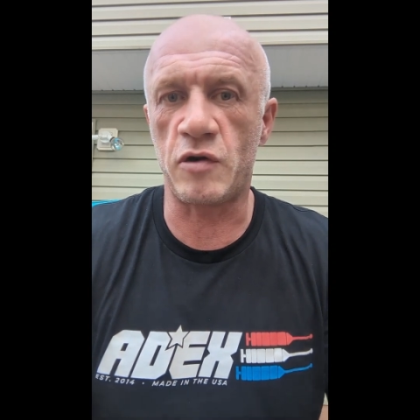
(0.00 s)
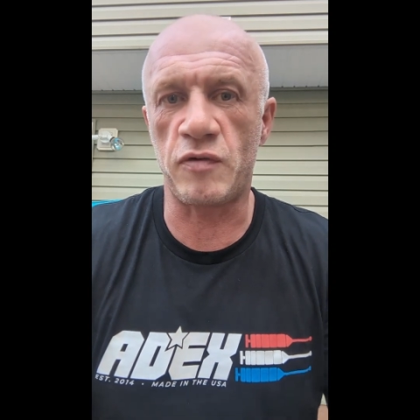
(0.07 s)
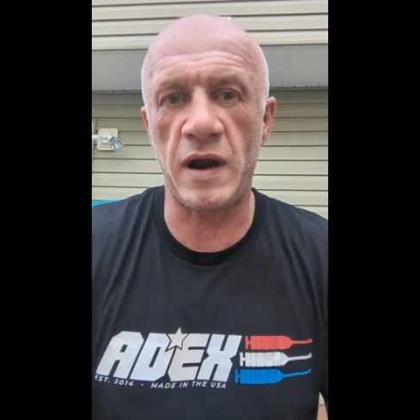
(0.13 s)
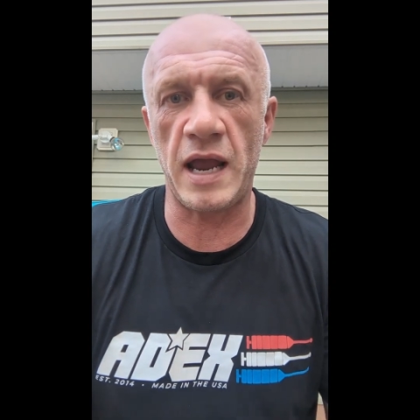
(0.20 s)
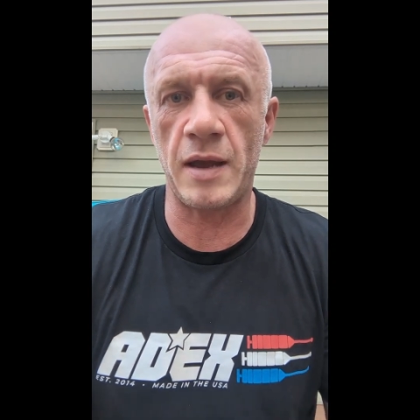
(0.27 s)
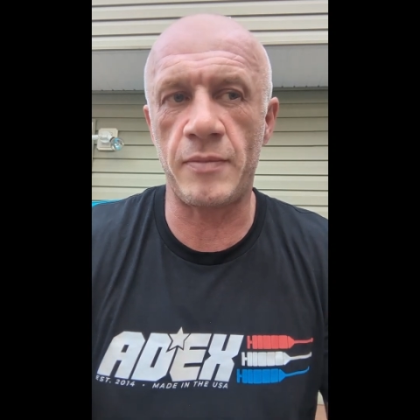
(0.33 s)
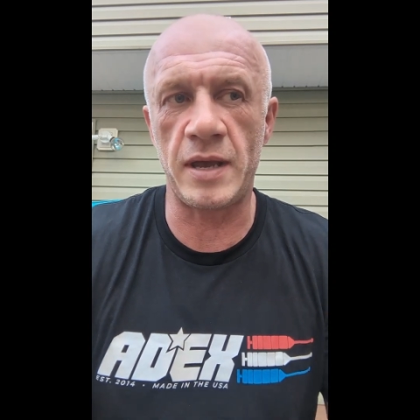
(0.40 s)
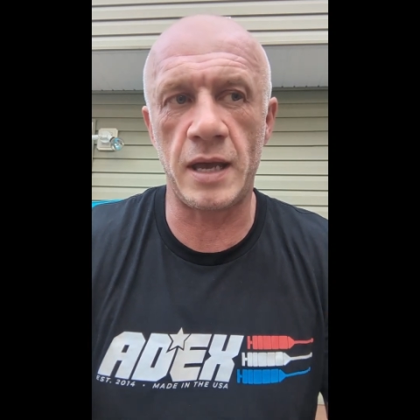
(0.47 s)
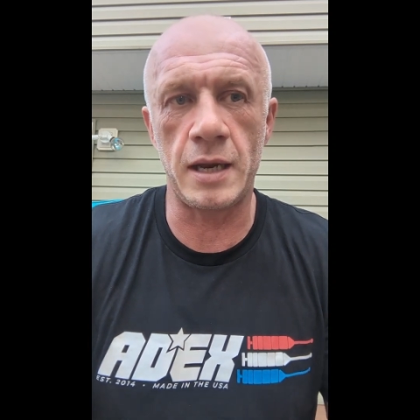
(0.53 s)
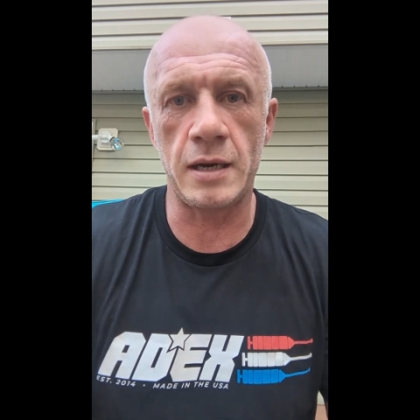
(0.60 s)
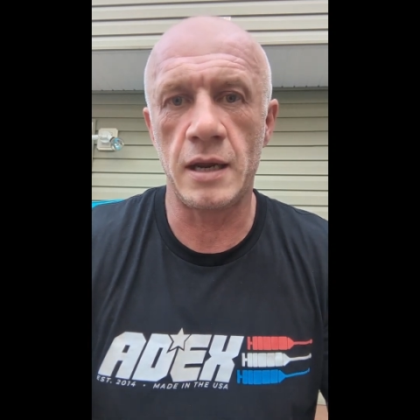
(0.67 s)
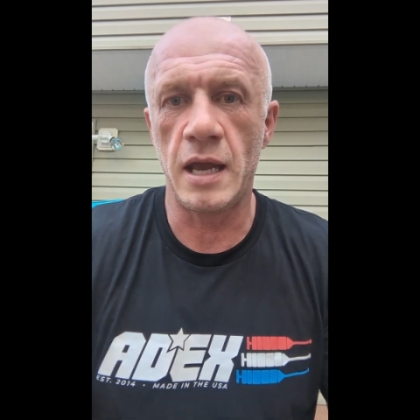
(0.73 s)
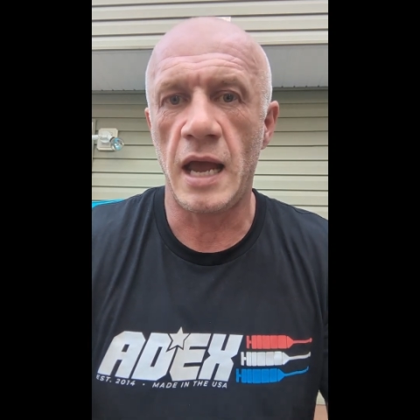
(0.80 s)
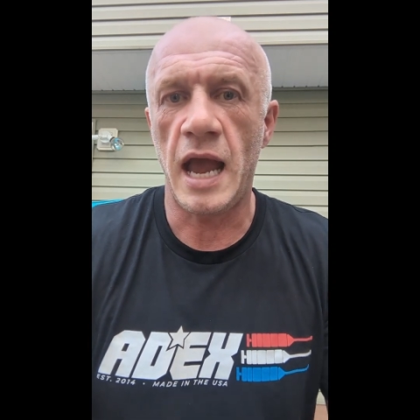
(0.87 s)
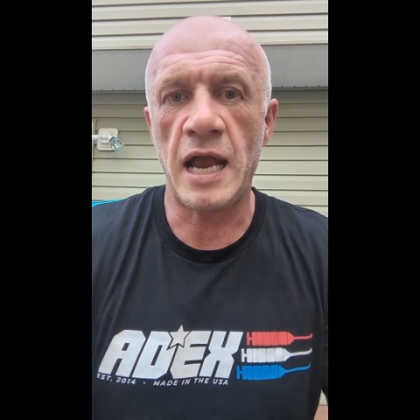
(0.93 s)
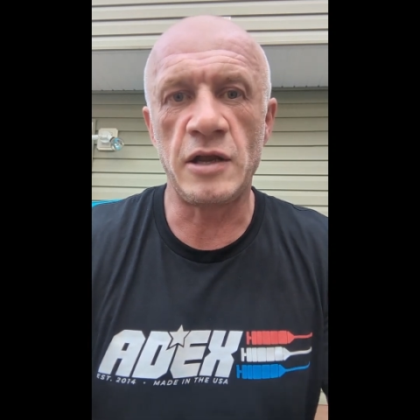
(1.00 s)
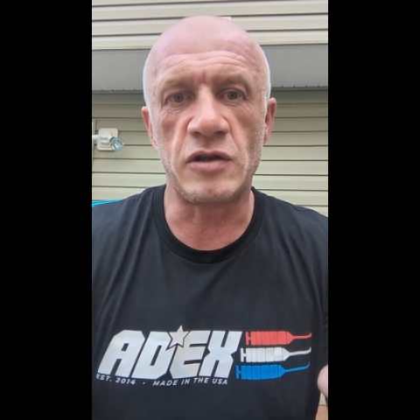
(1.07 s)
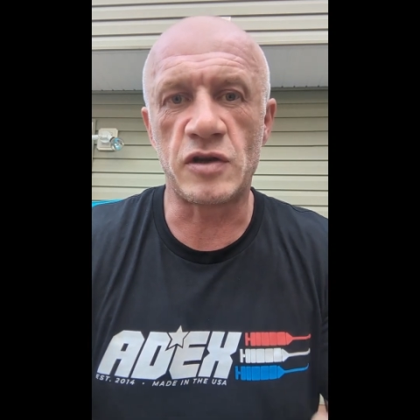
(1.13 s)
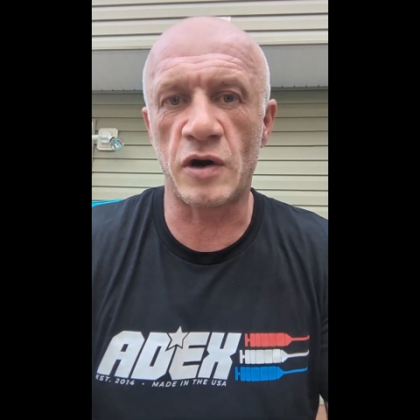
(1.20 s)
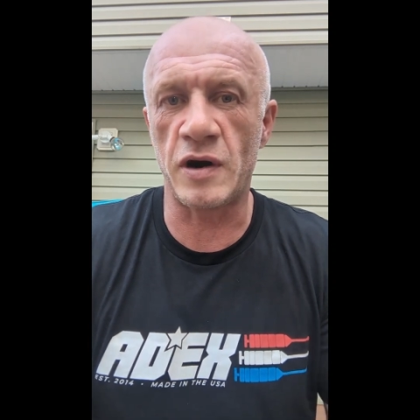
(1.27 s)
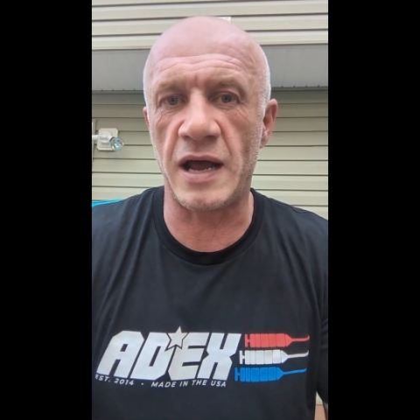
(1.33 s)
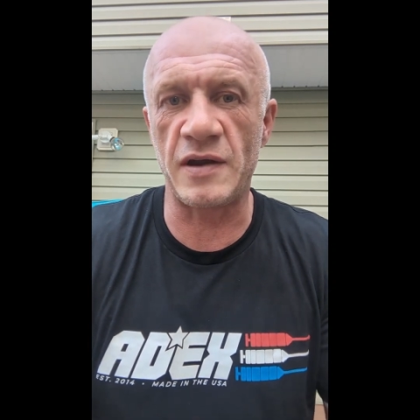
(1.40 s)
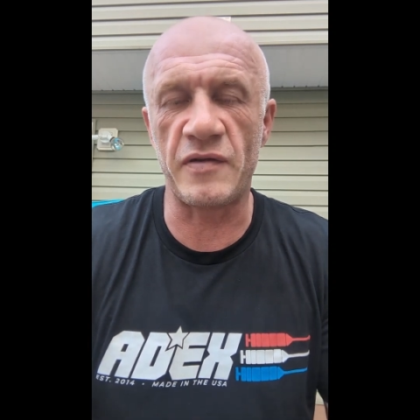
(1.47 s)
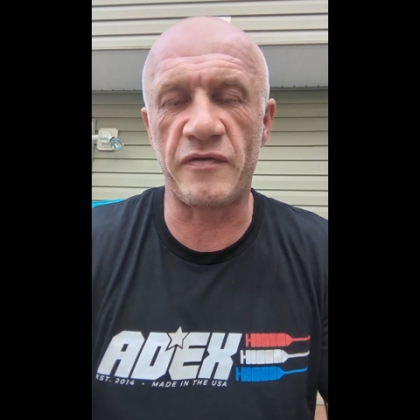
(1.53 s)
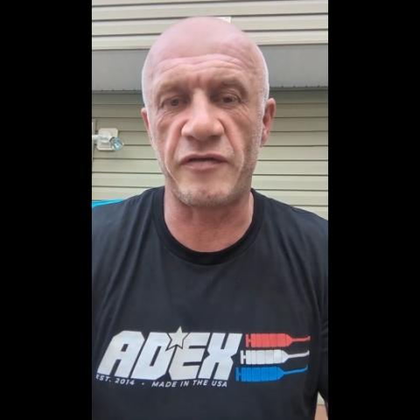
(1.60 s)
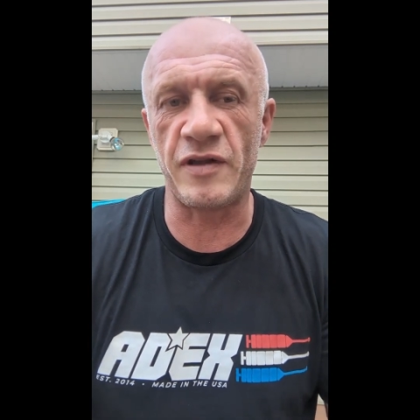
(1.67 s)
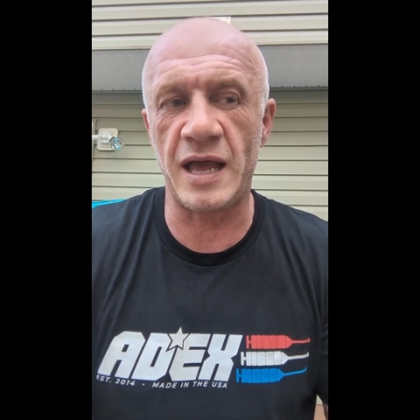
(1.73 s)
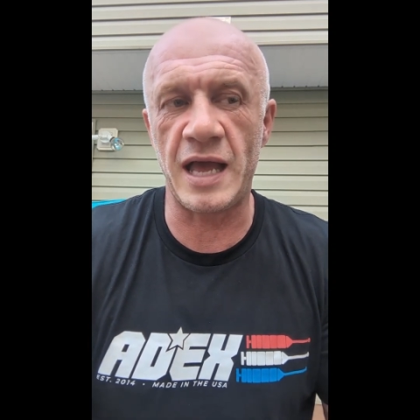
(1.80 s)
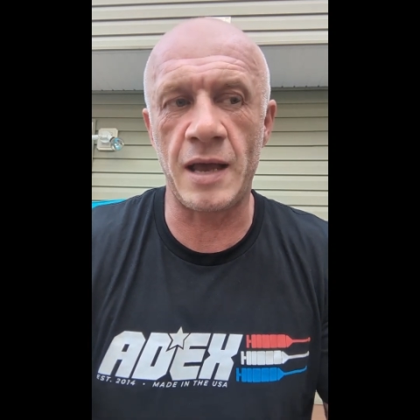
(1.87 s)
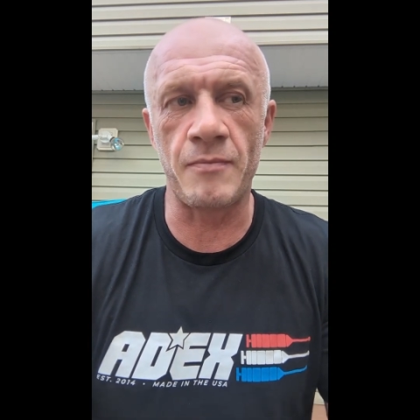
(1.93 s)
crab in and you turn on the
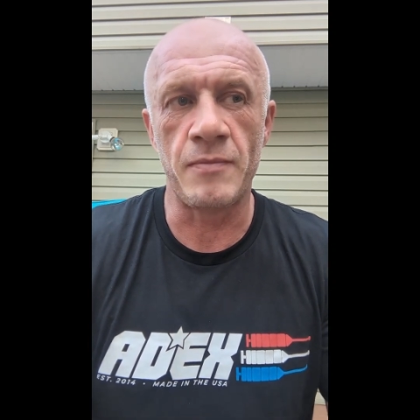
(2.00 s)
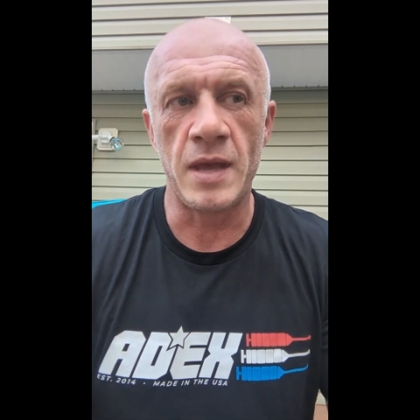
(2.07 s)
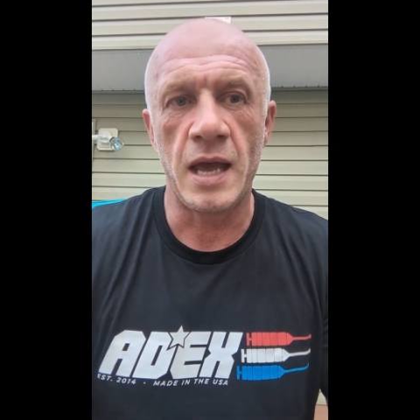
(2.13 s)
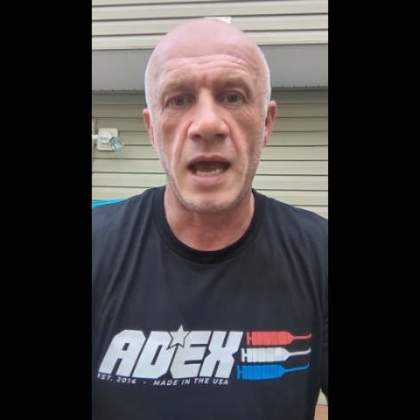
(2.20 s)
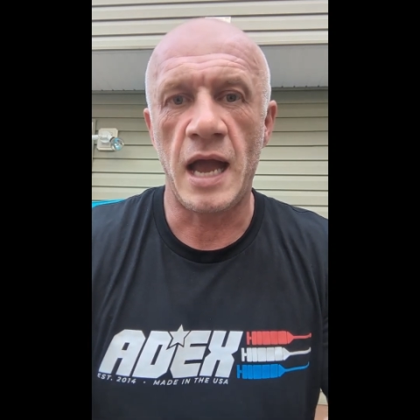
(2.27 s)
flame